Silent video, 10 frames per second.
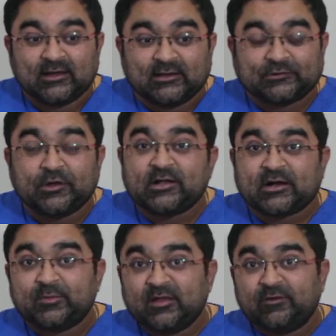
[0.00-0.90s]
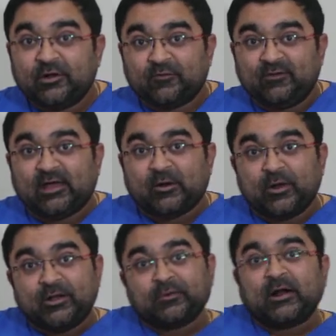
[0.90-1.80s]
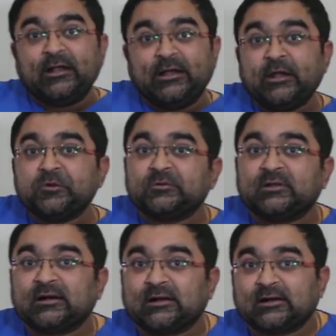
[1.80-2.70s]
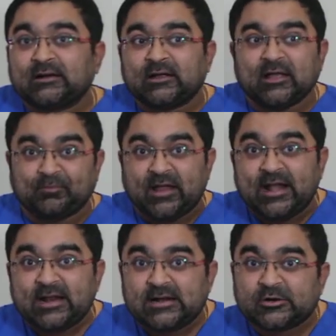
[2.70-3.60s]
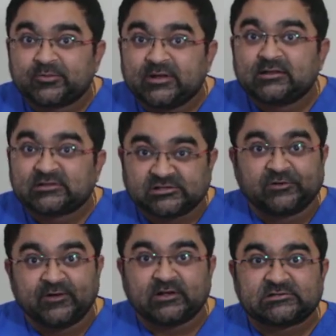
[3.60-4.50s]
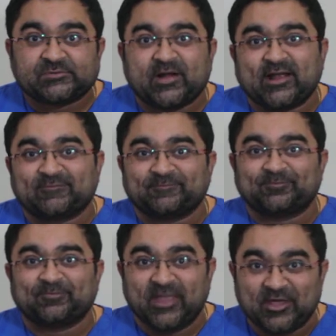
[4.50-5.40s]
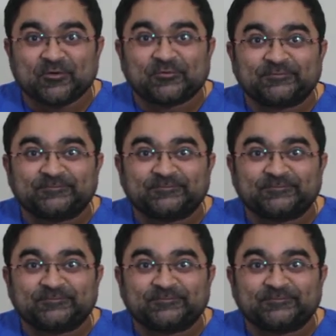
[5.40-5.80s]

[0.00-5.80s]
So in the coming video we are going to continue the applied anatomy in the cervical spine. Thank you.